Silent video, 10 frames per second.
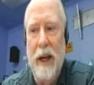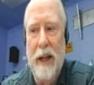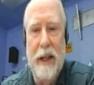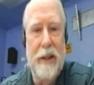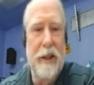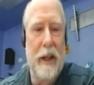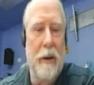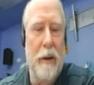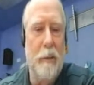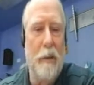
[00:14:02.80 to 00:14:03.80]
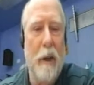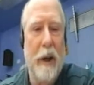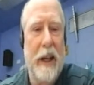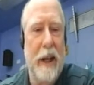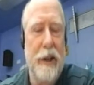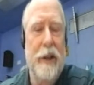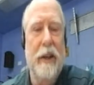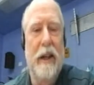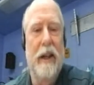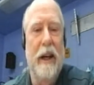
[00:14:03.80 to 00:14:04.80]
guess uh, propagation
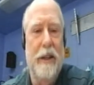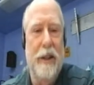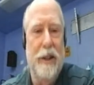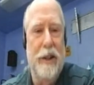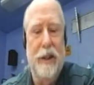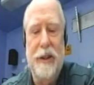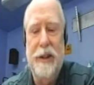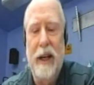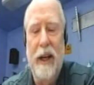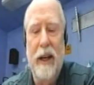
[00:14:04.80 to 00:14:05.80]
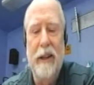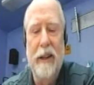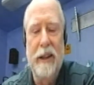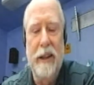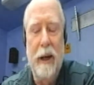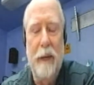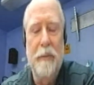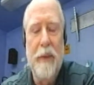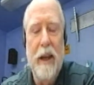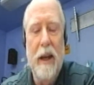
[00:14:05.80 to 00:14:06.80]
conditions and
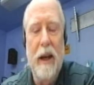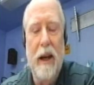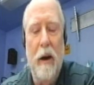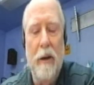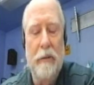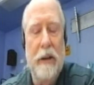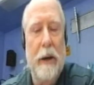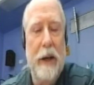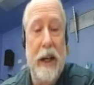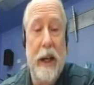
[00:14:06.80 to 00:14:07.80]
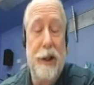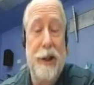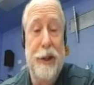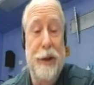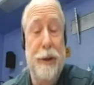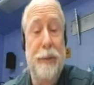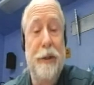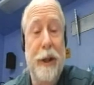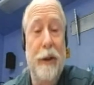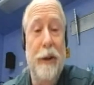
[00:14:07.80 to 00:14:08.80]
uh, on the rare occasion, it's pretty
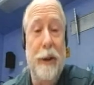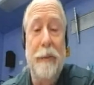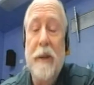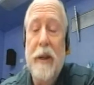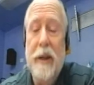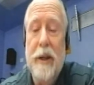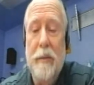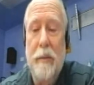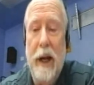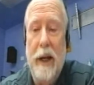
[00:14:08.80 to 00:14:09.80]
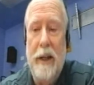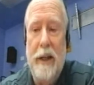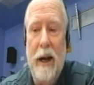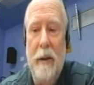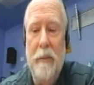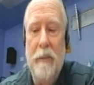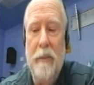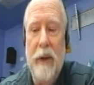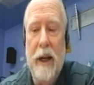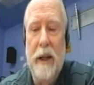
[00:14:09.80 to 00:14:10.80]
good. But um,
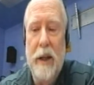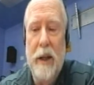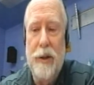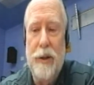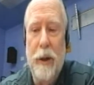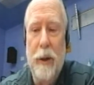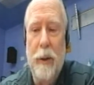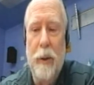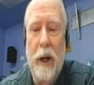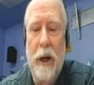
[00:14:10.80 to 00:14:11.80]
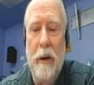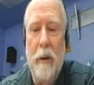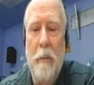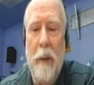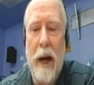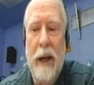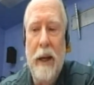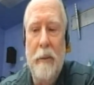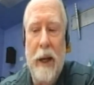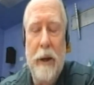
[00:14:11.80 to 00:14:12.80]
so uh, my
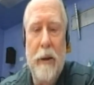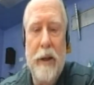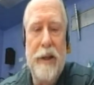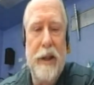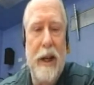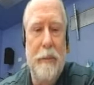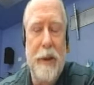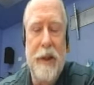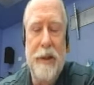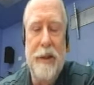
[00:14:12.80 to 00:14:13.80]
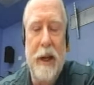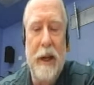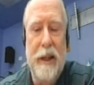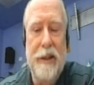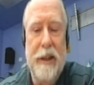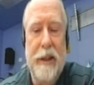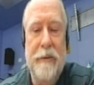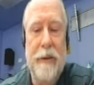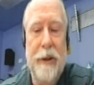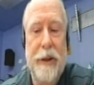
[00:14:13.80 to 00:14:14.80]
my current setup is uh, is an
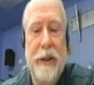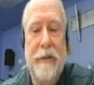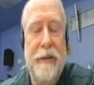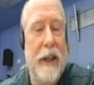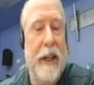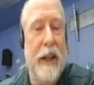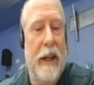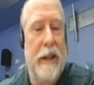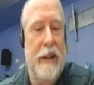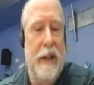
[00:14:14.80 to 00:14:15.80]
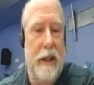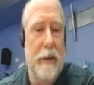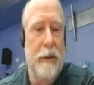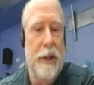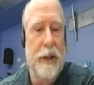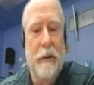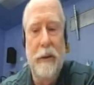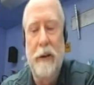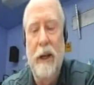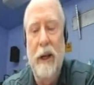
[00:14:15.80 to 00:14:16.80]
inverted V antenna, which I
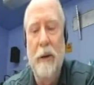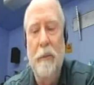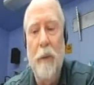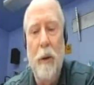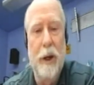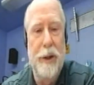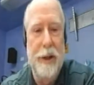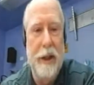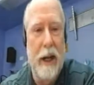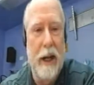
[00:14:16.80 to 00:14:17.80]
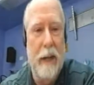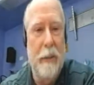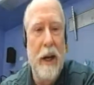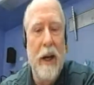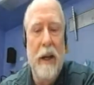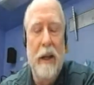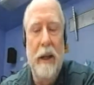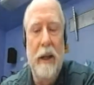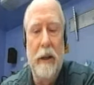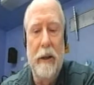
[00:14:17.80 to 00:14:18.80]
um, hoisted up
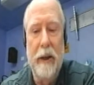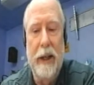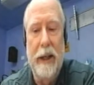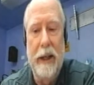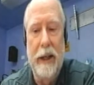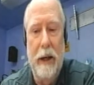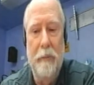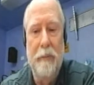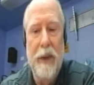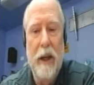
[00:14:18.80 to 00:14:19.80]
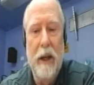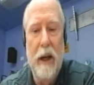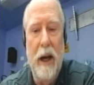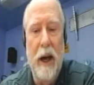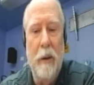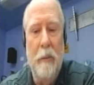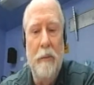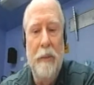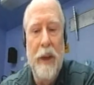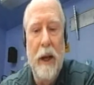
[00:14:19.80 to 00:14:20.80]
near a um, um,
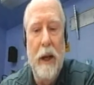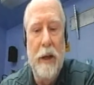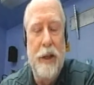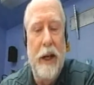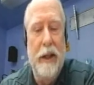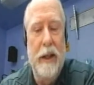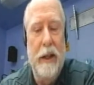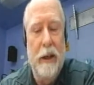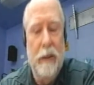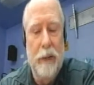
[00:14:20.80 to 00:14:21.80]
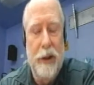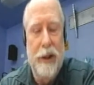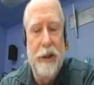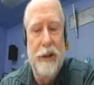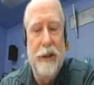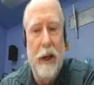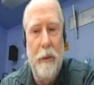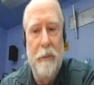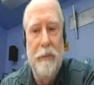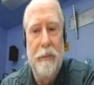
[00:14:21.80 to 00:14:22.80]
a shed here, which is um,
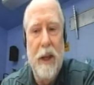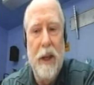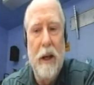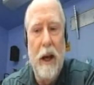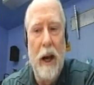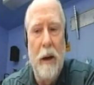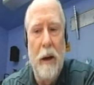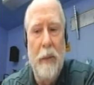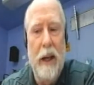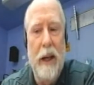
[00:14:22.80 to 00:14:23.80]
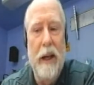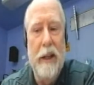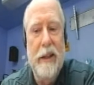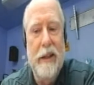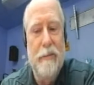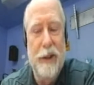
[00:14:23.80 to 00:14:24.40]
um, heated, which